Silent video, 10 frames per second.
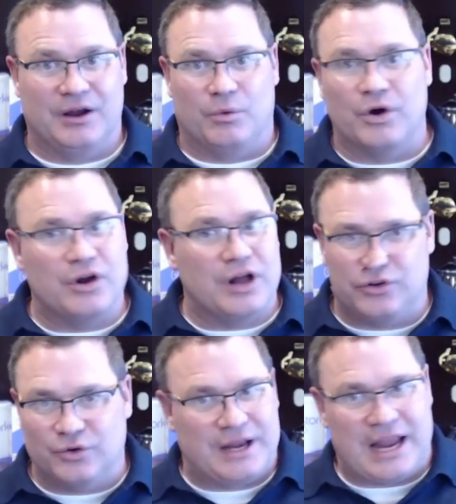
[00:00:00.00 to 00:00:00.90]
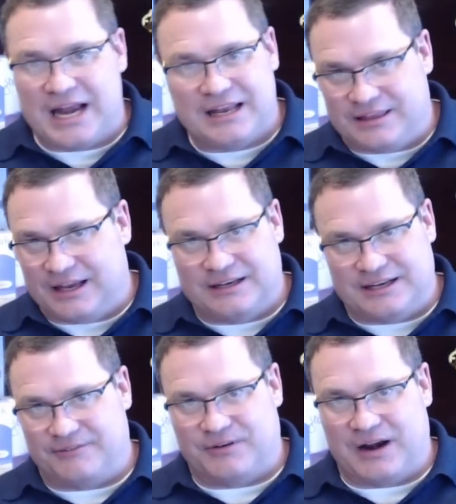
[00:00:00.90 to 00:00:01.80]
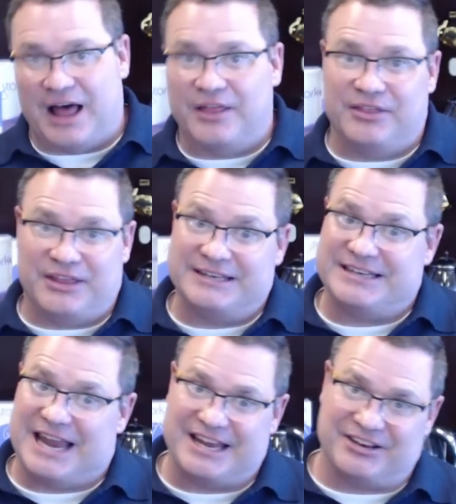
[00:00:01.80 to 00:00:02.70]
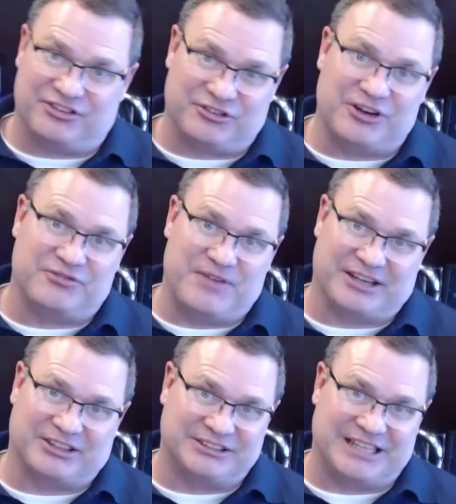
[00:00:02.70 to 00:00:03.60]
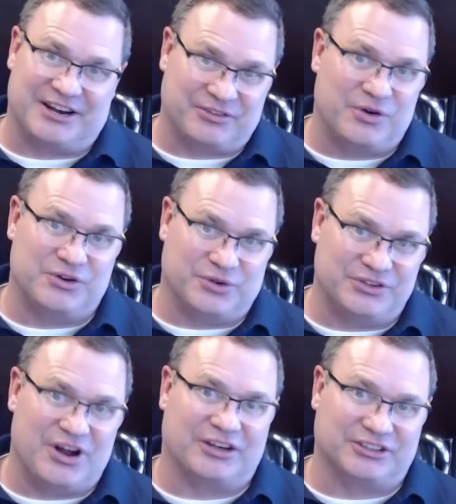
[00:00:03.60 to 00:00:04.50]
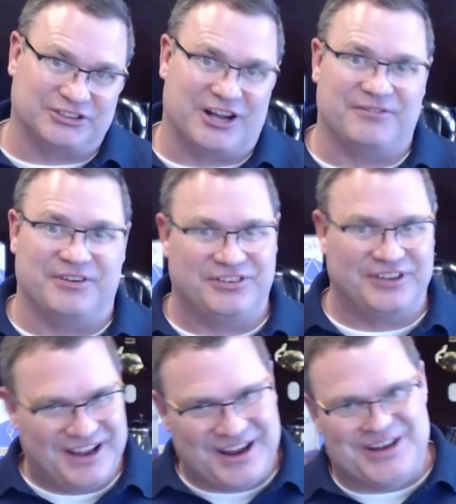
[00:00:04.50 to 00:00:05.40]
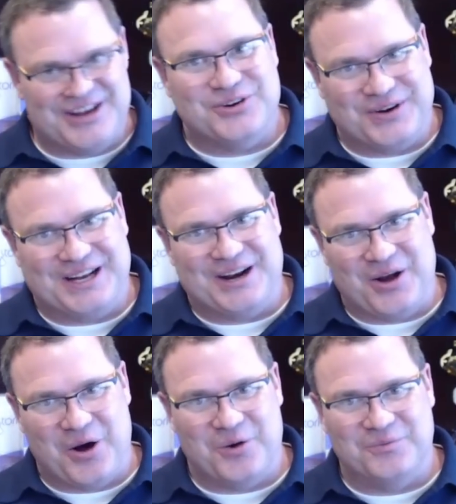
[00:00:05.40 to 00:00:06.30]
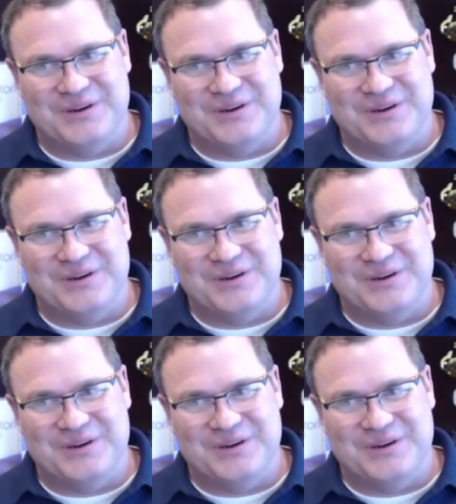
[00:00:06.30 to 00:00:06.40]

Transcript: We're not doing anything different other than taking the stress factors out and going to a doctor's office and doing it at home.